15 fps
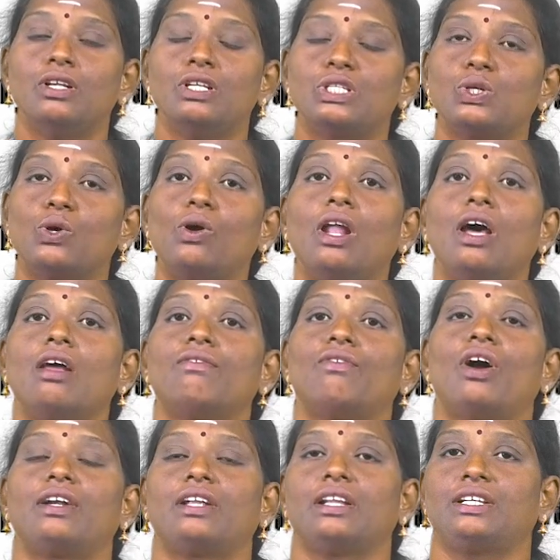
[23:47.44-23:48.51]
Solar
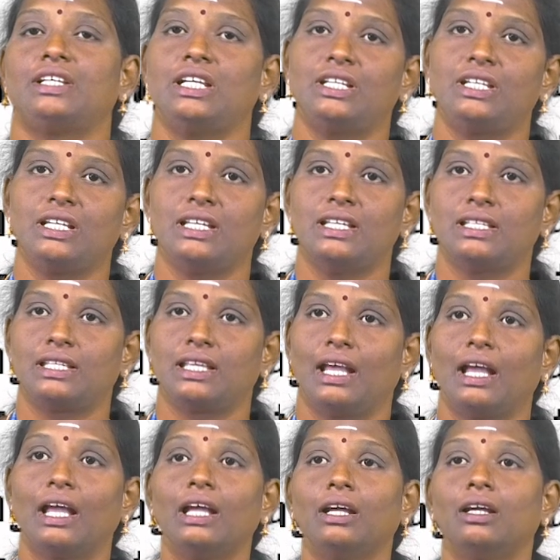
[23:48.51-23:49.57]
water heating is
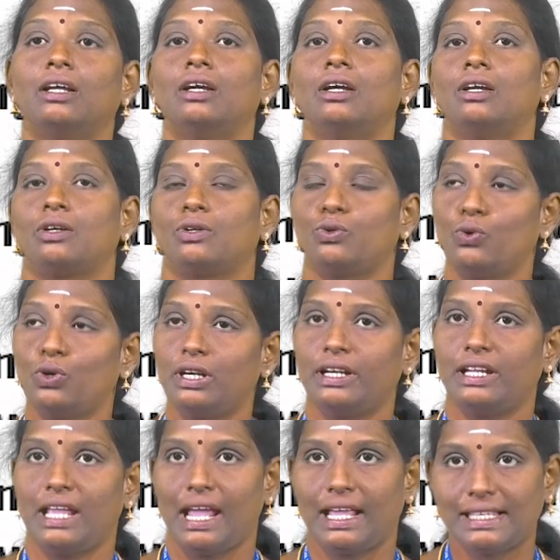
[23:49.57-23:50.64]
a
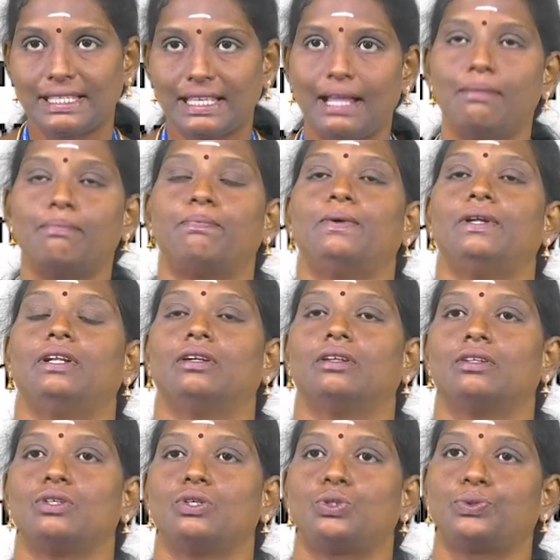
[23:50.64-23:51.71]
good
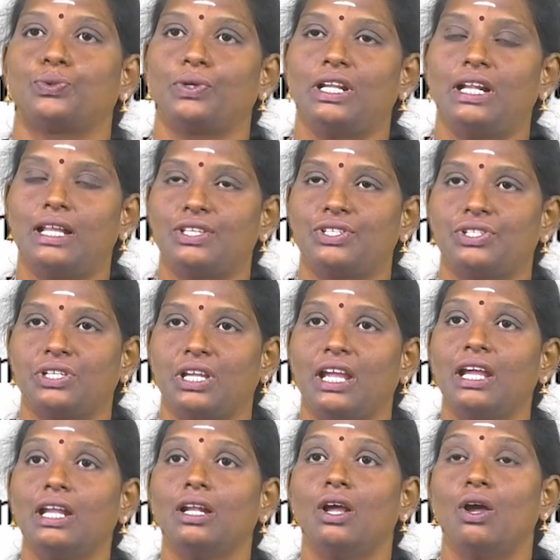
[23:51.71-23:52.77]
example to
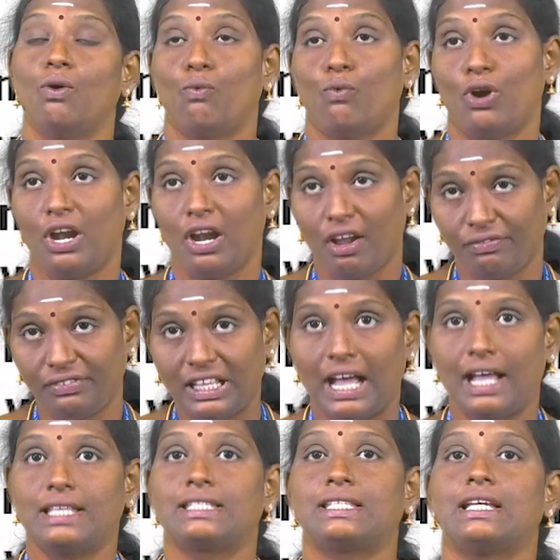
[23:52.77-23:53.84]
illustrate one of the
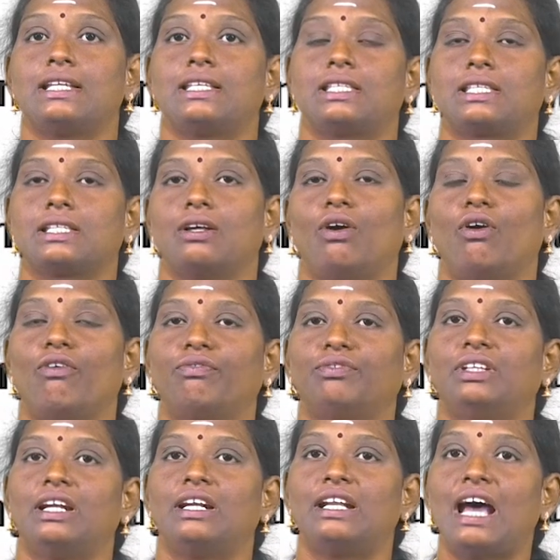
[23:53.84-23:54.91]
assets of
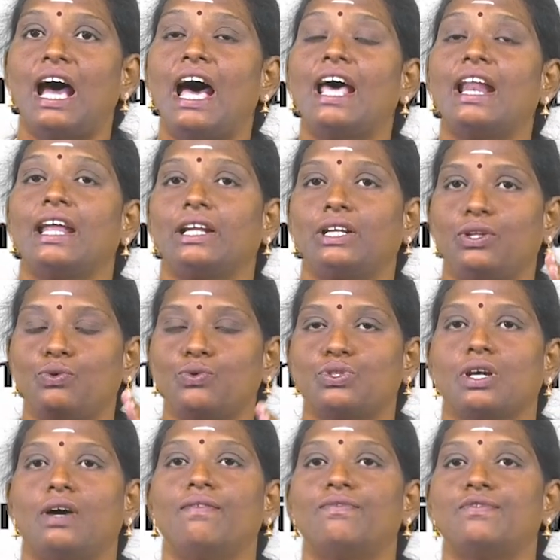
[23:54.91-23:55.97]
the direct use
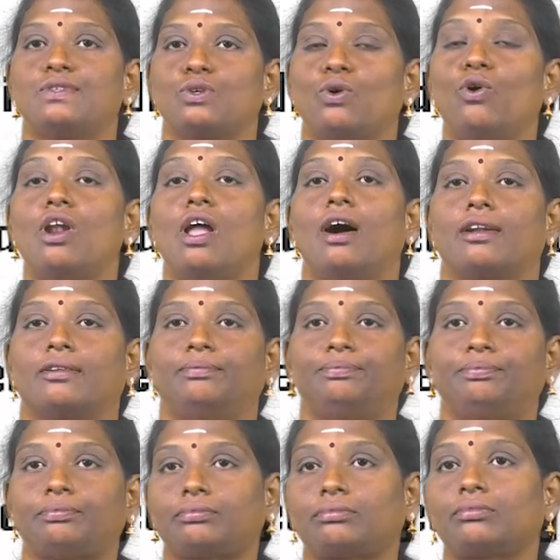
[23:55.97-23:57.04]
of solar.
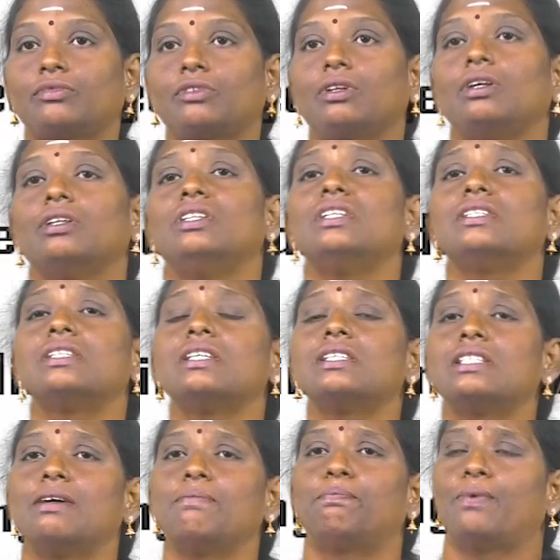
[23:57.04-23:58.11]
This
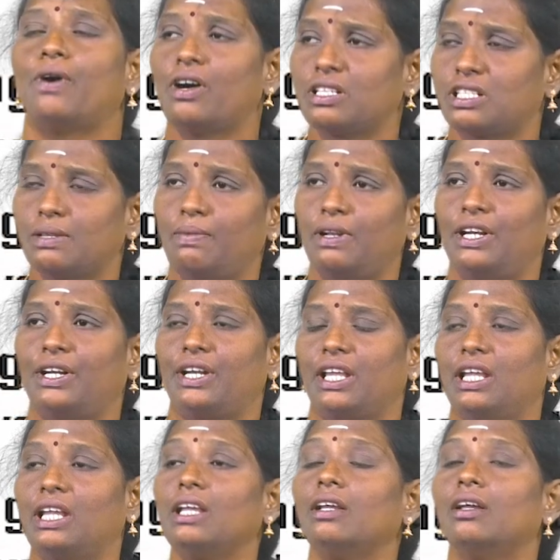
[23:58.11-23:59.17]
is the
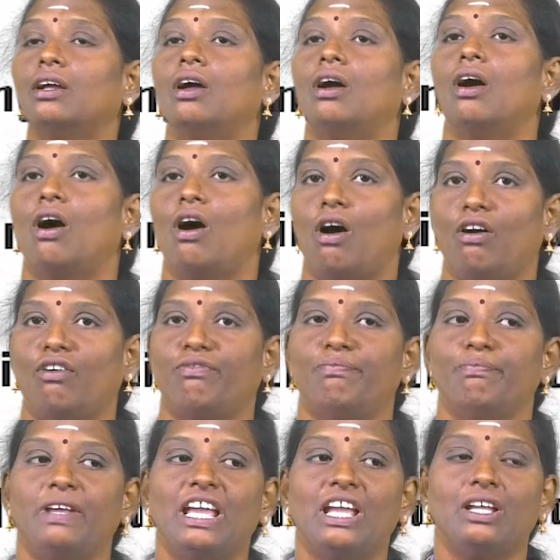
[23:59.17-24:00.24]
possibility of
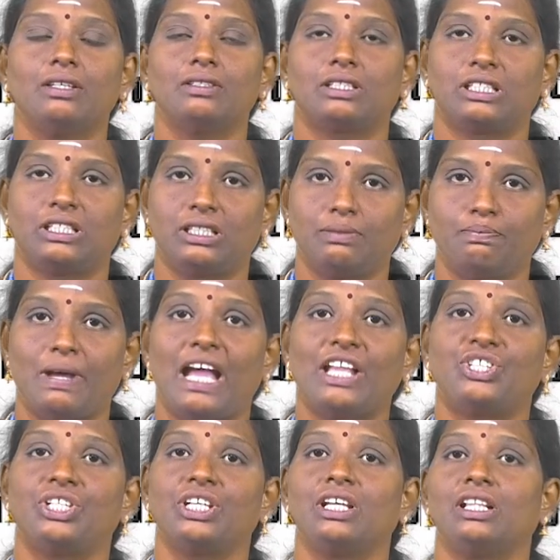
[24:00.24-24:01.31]

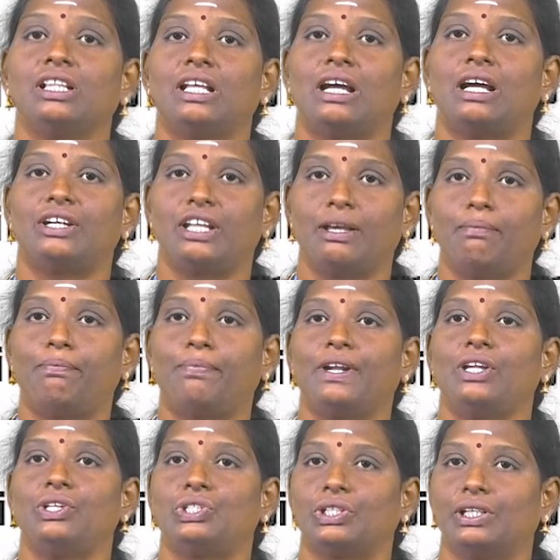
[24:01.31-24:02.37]
matching the
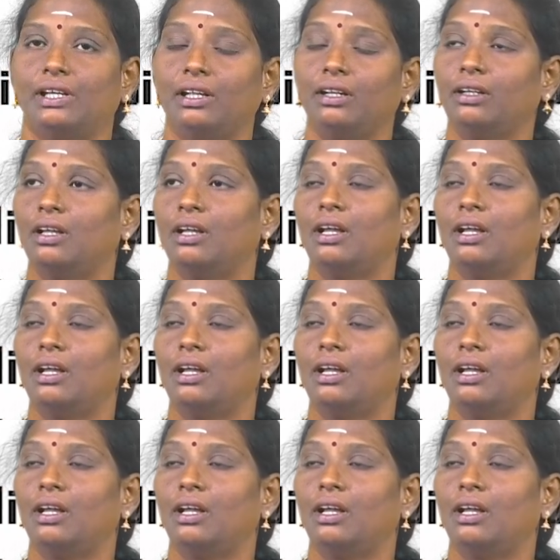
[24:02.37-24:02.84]
temperature